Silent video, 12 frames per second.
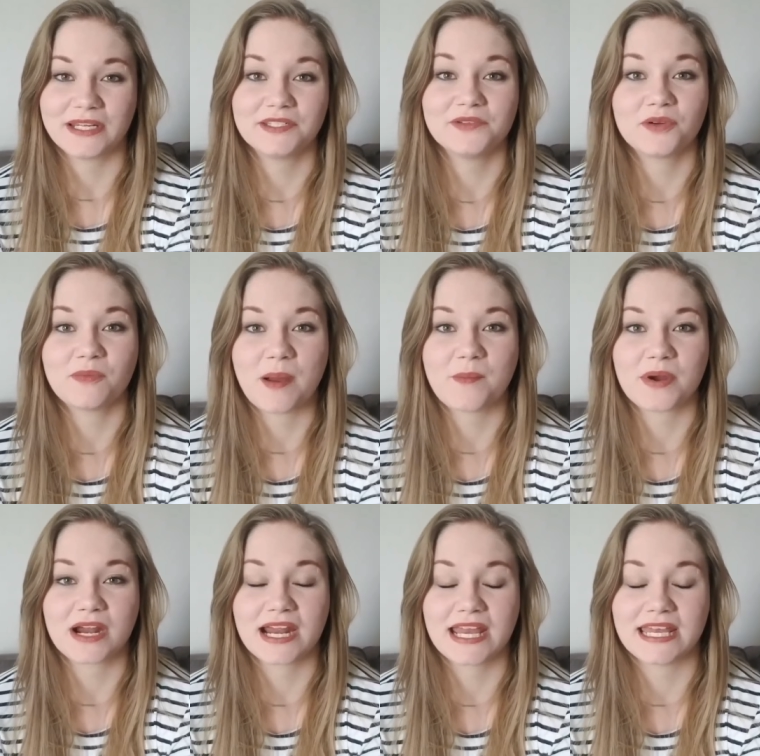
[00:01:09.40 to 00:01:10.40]
I do
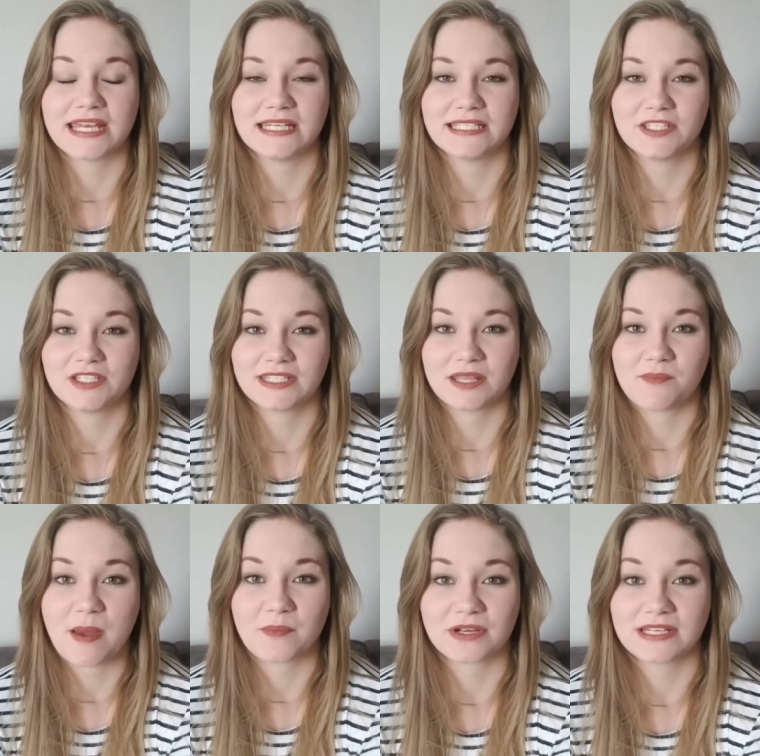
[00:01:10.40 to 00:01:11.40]
remember is just the
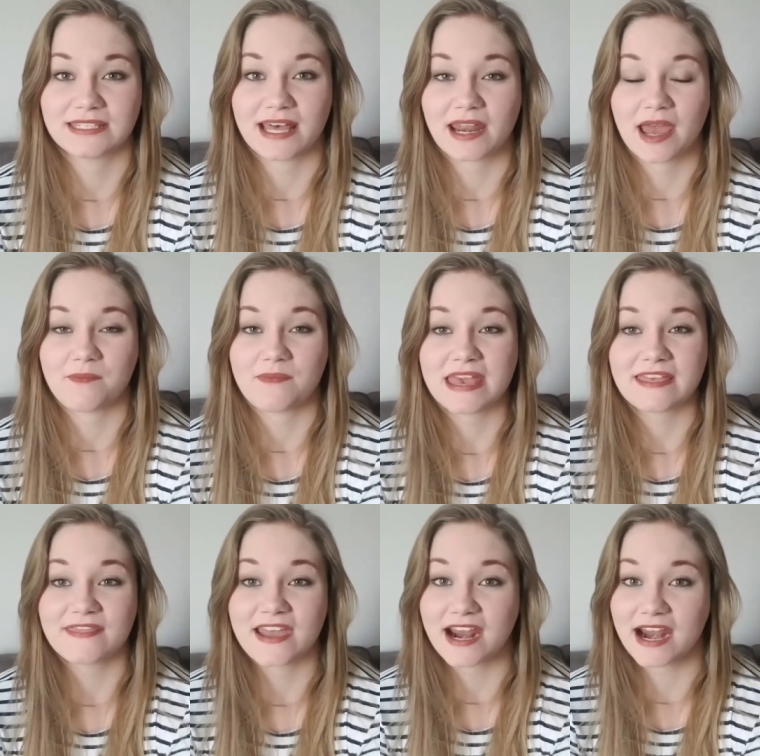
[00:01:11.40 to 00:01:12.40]
memories that I made
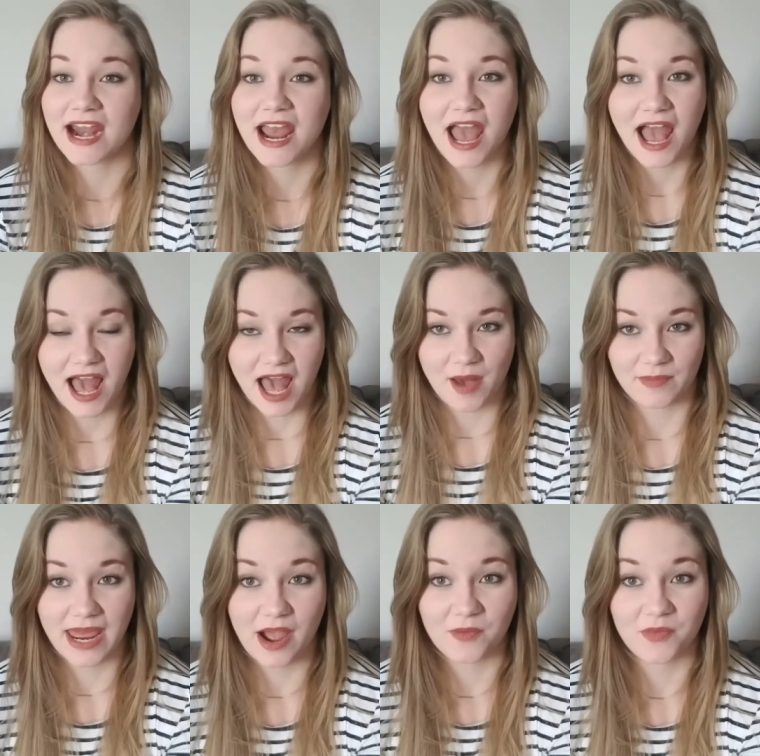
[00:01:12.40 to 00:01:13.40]
there um, and
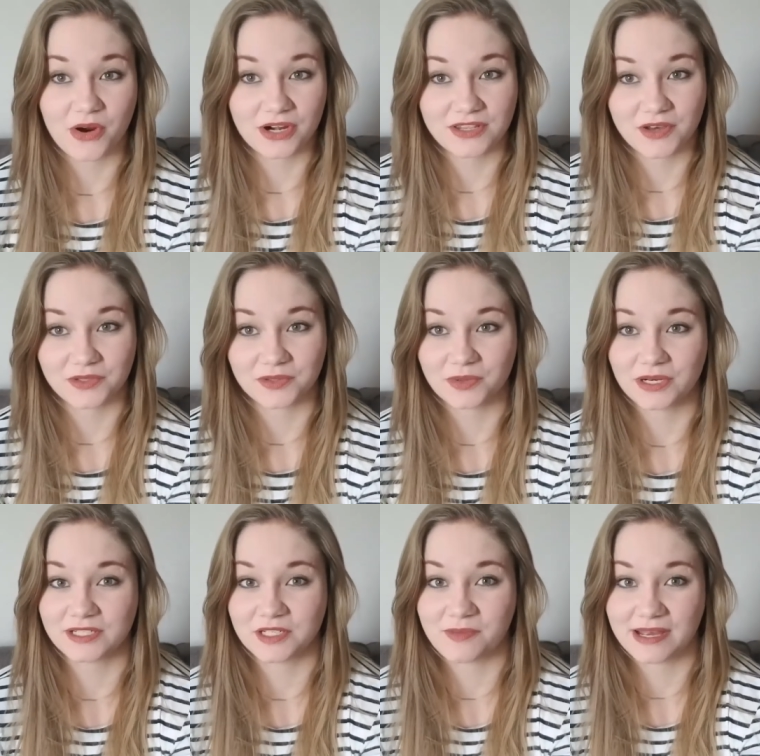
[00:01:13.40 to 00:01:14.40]
how important those were
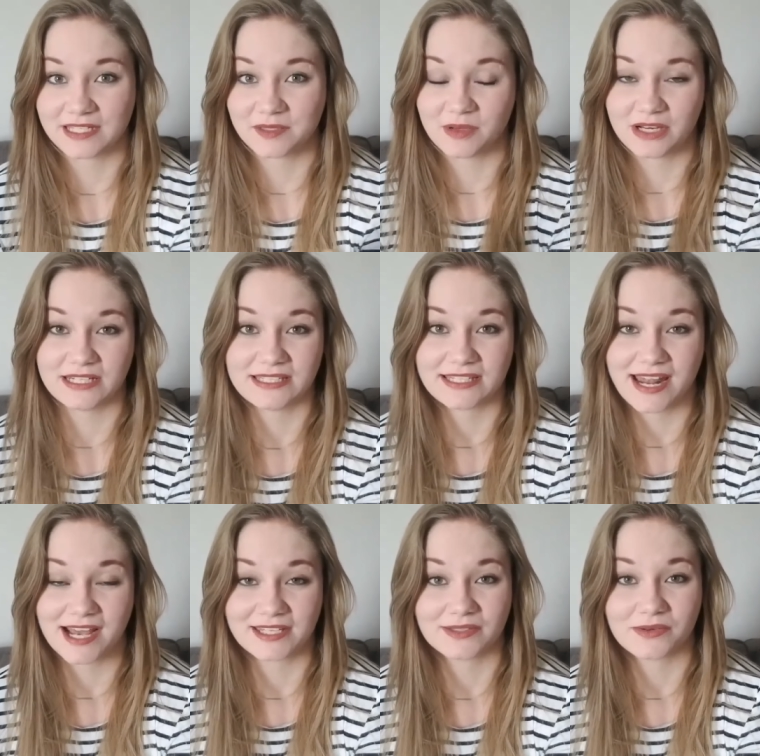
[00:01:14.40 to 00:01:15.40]
to my experience in
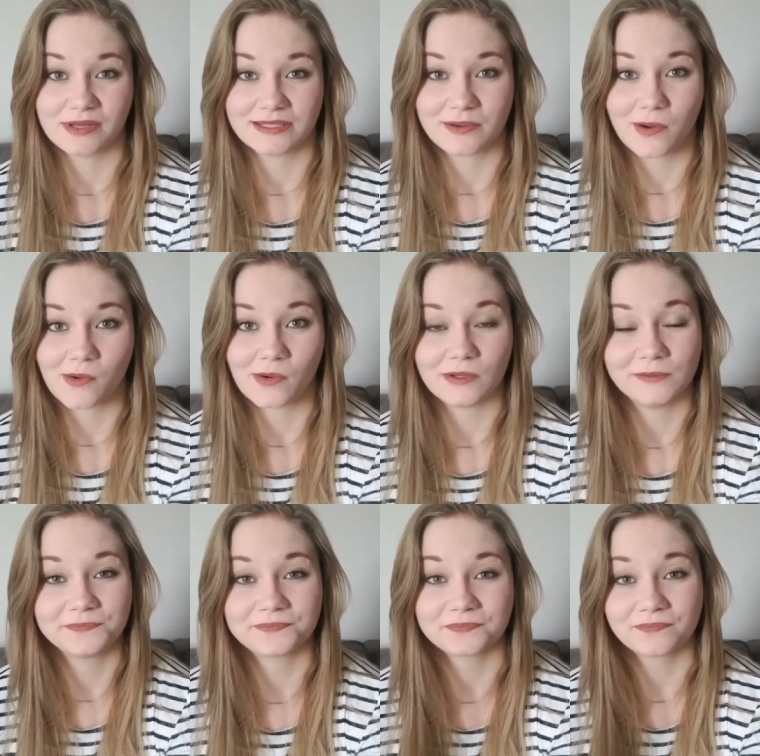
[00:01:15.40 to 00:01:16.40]
high school as a whole.
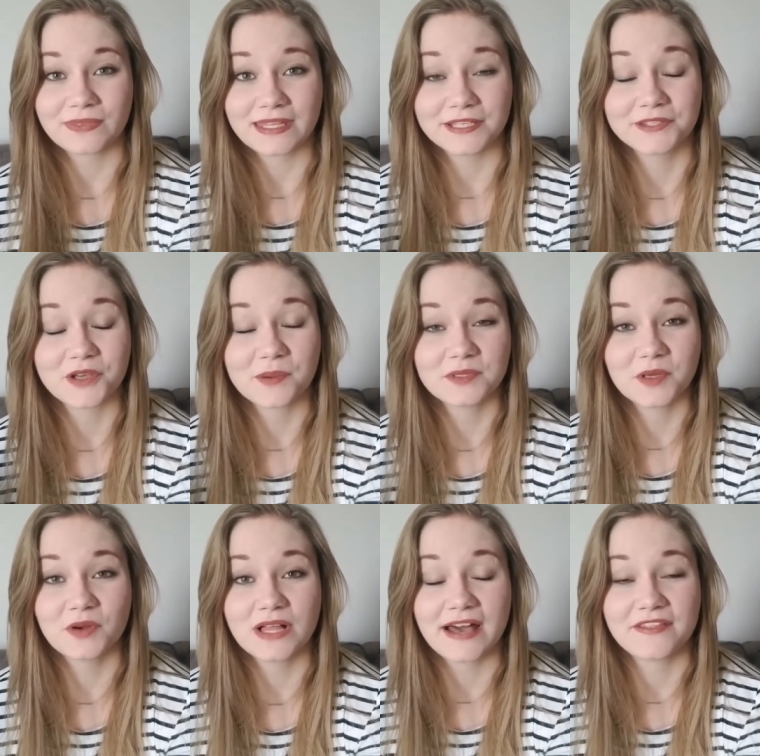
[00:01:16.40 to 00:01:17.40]
And so I'm so
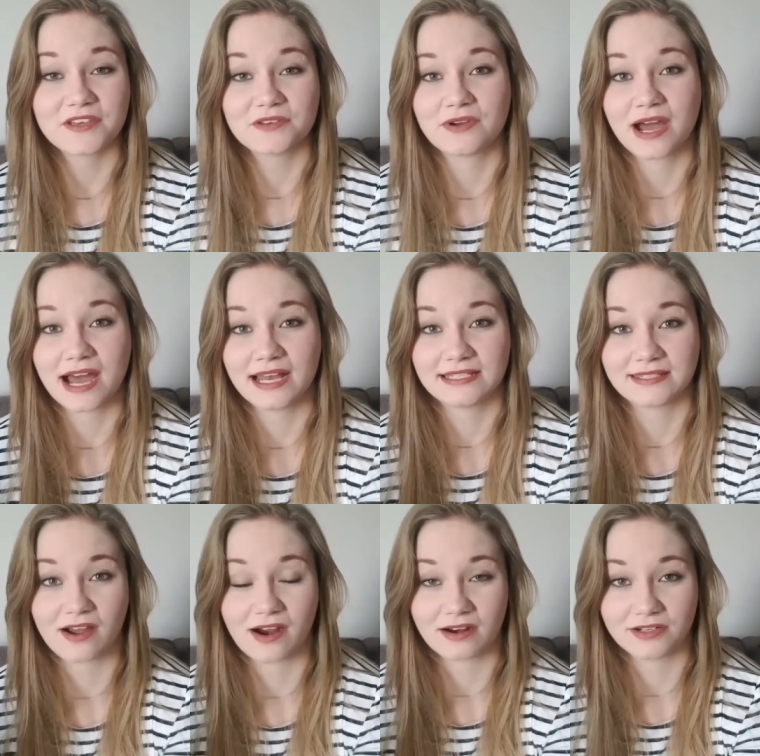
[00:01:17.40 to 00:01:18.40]
glad that you guys
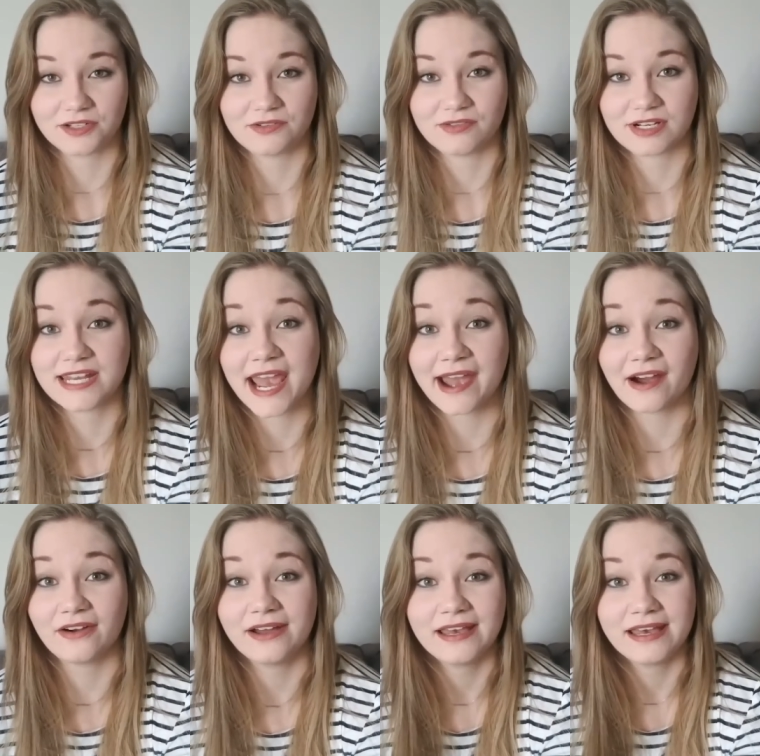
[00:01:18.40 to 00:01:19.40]
are on tour
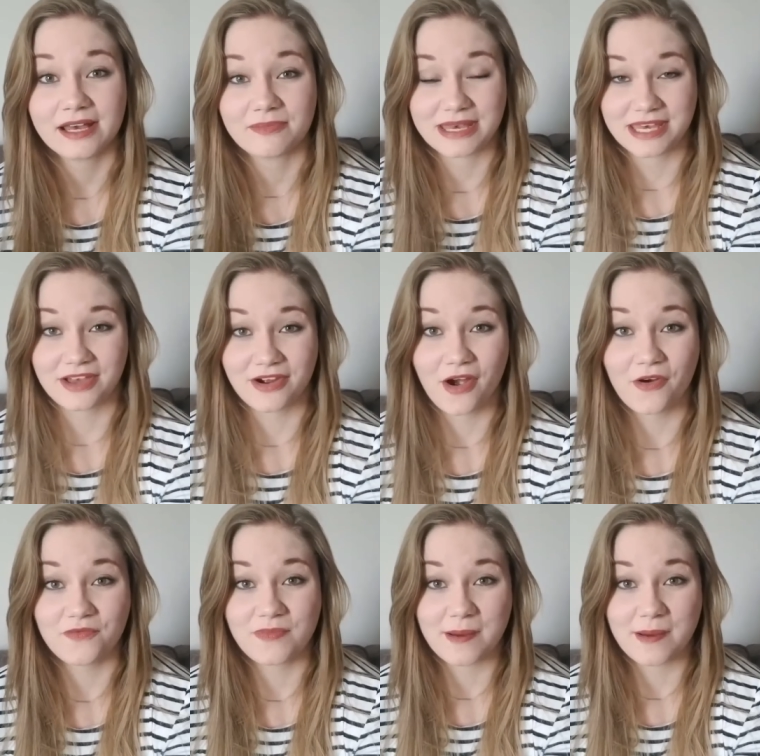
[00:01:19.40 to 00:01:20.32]
now, making your own